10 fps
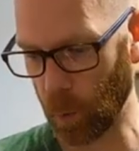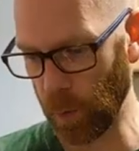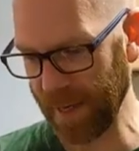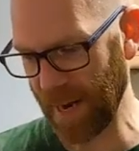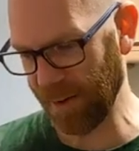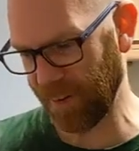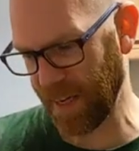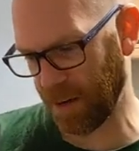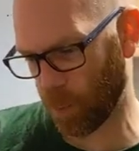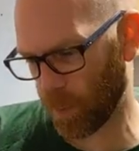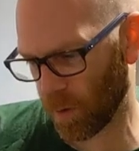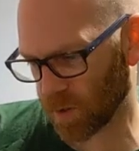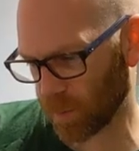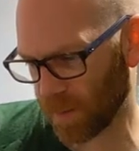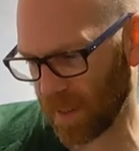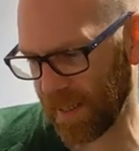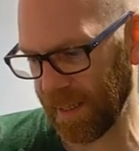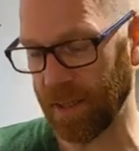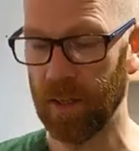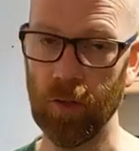We have here
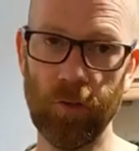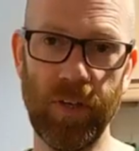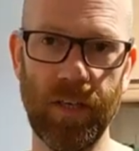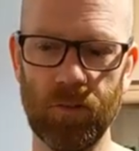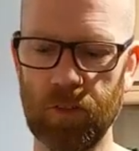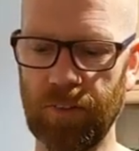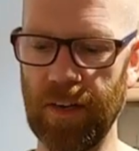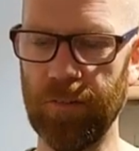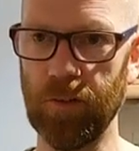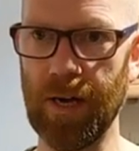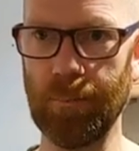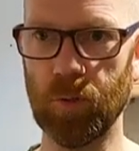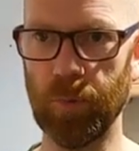approximately 300 to 500 grams,